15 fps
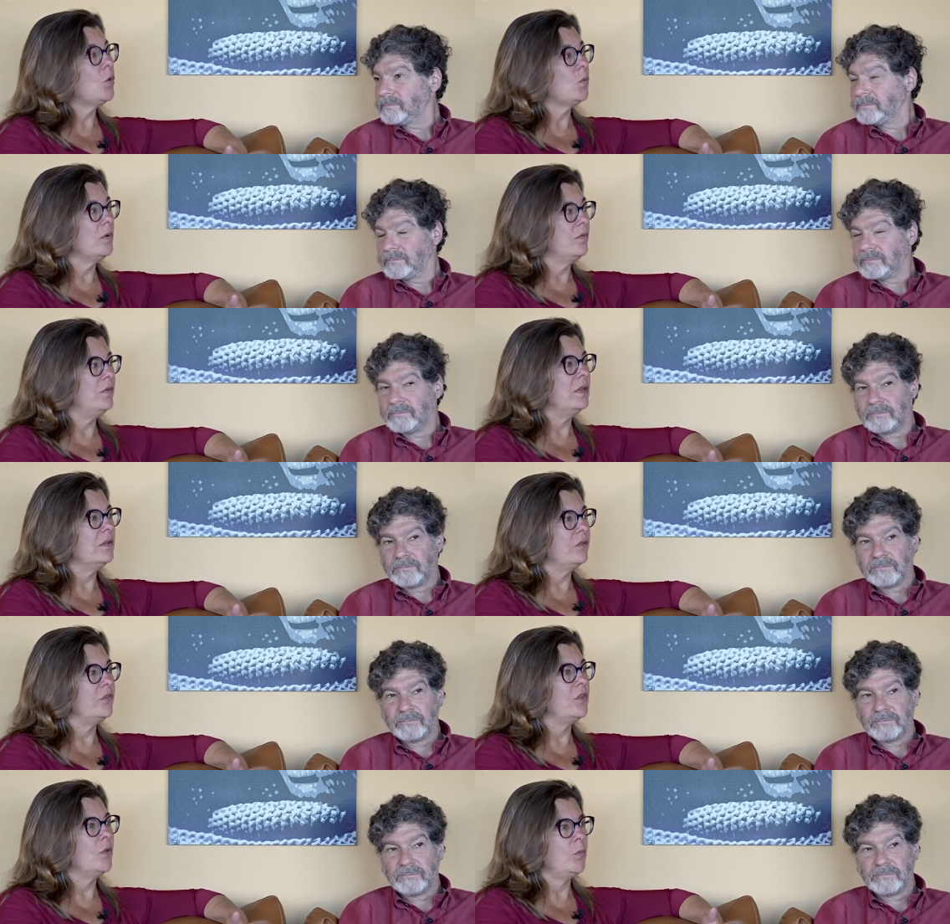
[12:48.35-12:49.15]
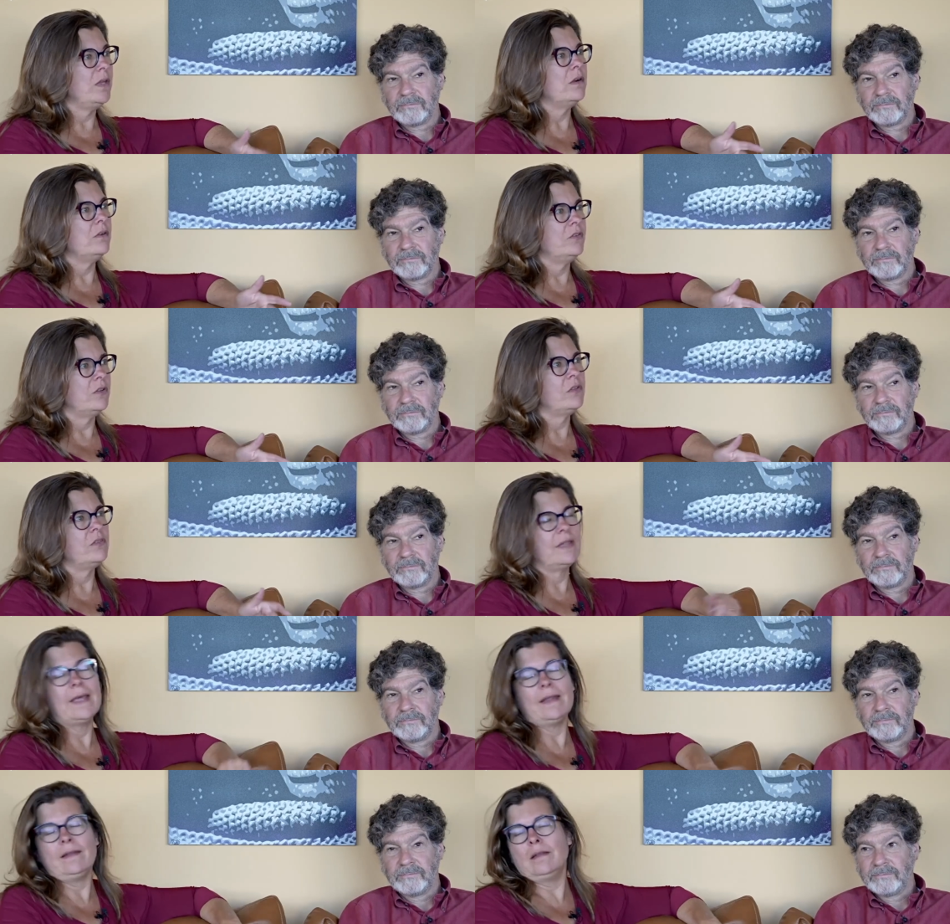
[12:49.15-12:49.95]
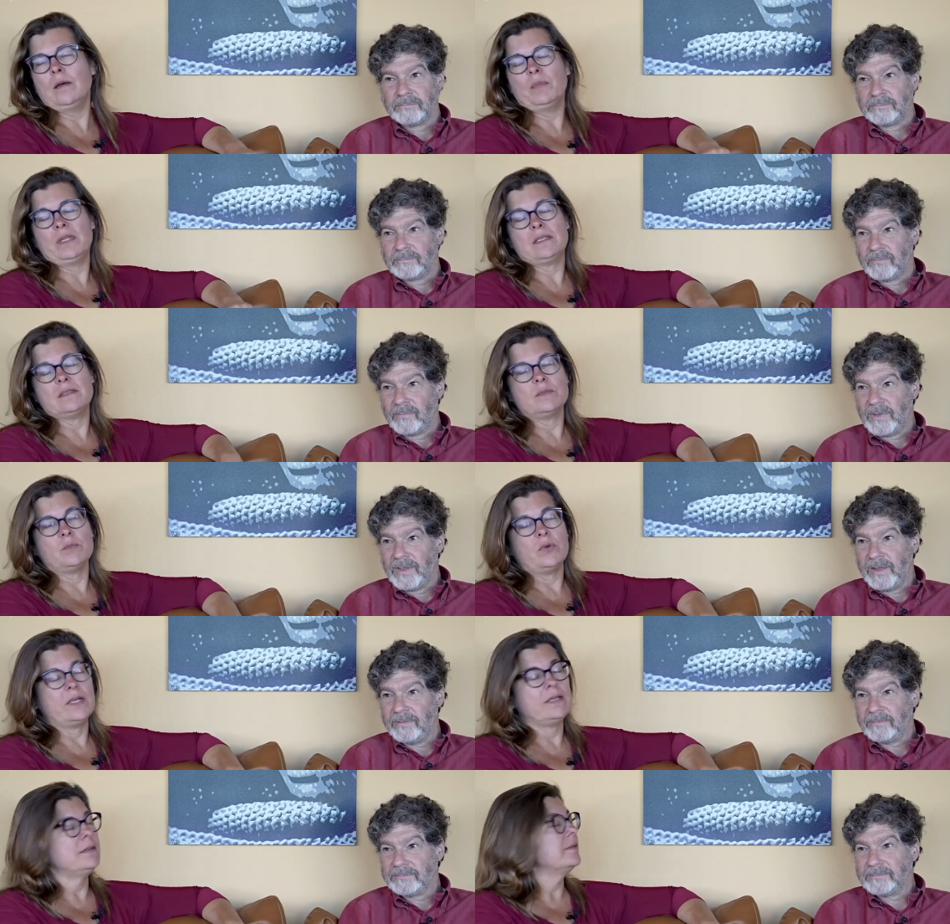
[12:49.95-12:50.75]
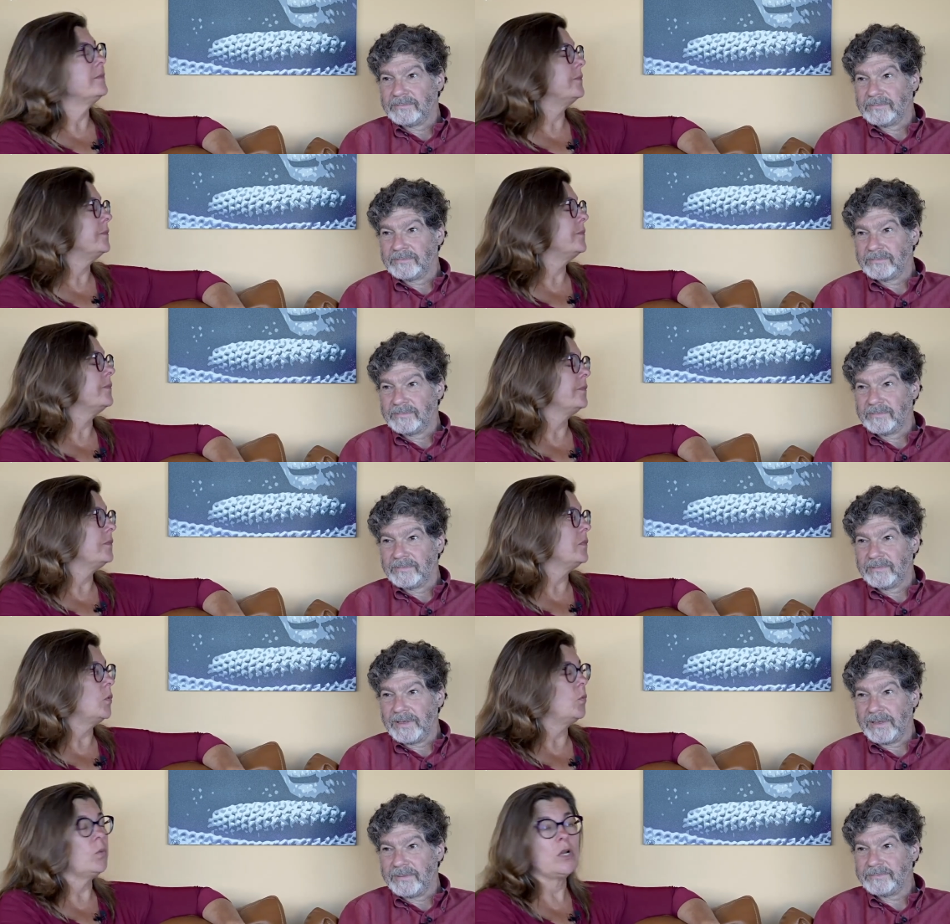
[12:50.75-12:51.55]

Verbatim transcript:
Speaker 1: reveals that we are just that dumb at this yeah. point yeah.